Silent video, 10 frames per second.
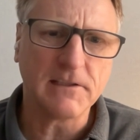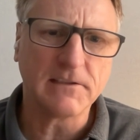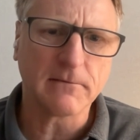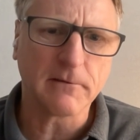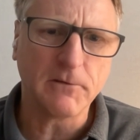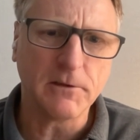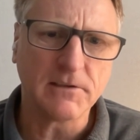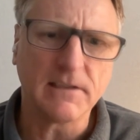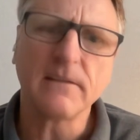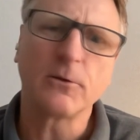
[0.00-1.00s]
reads it and
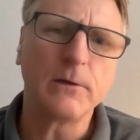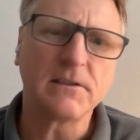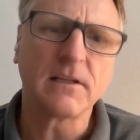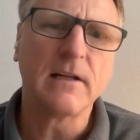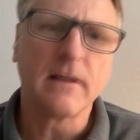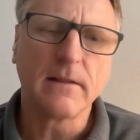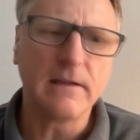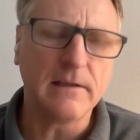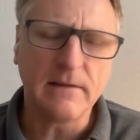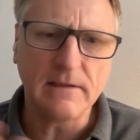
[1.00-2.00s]
reviews it and tweaks
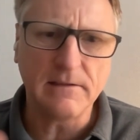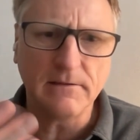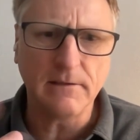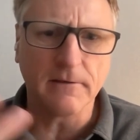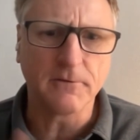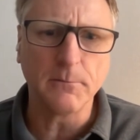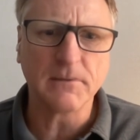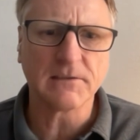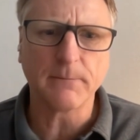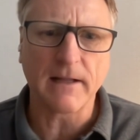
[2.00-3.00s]
the the you know few
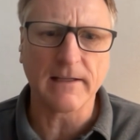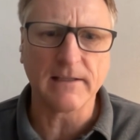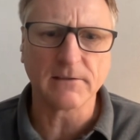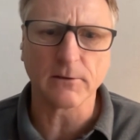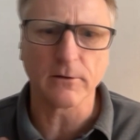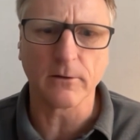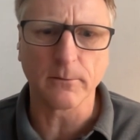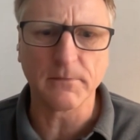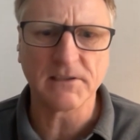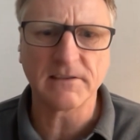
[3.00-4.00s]
misspellings or,
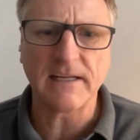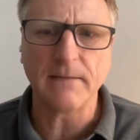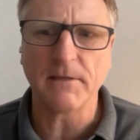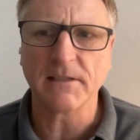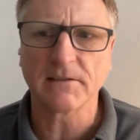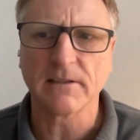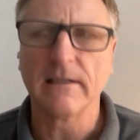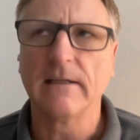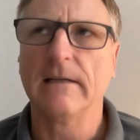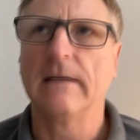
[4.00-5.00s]
or misstatements.
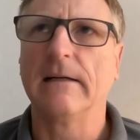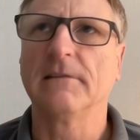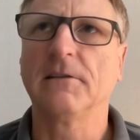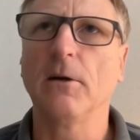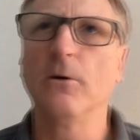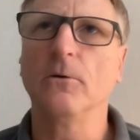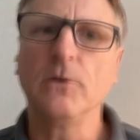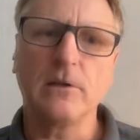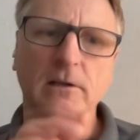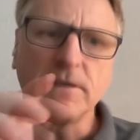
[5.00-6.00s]
So
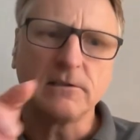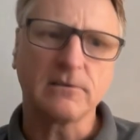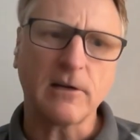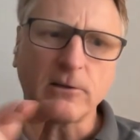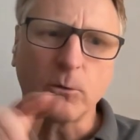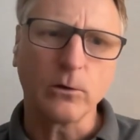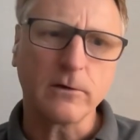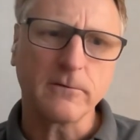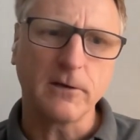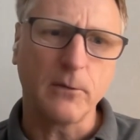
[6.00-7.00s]
you can construct a
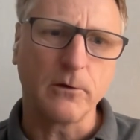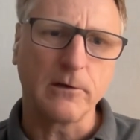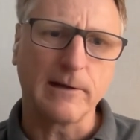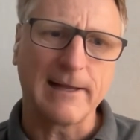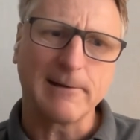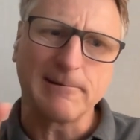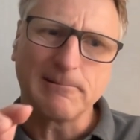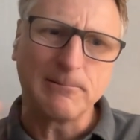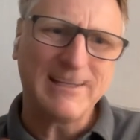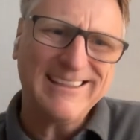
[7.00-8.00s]
workflow where you're like,
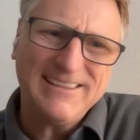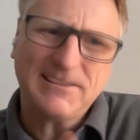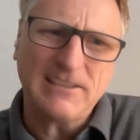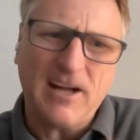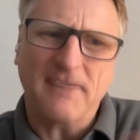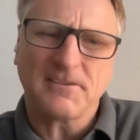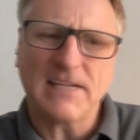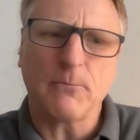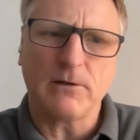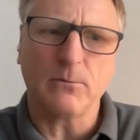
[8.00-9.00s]
we can easily
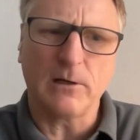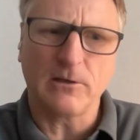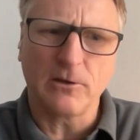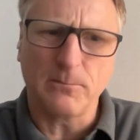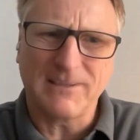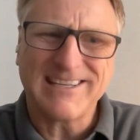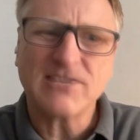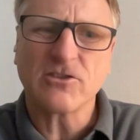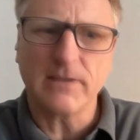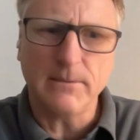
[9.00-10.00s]
offset what, what could
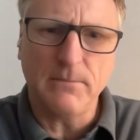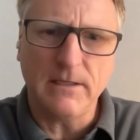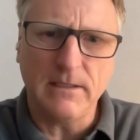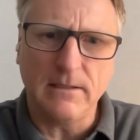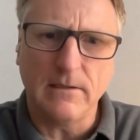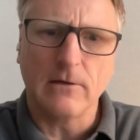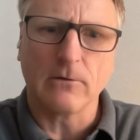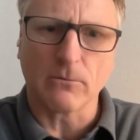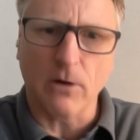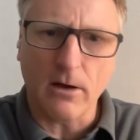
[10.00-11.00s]
potentially be
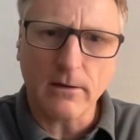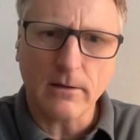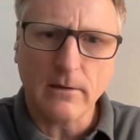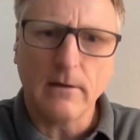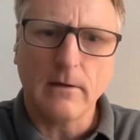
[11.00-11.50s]
wrong.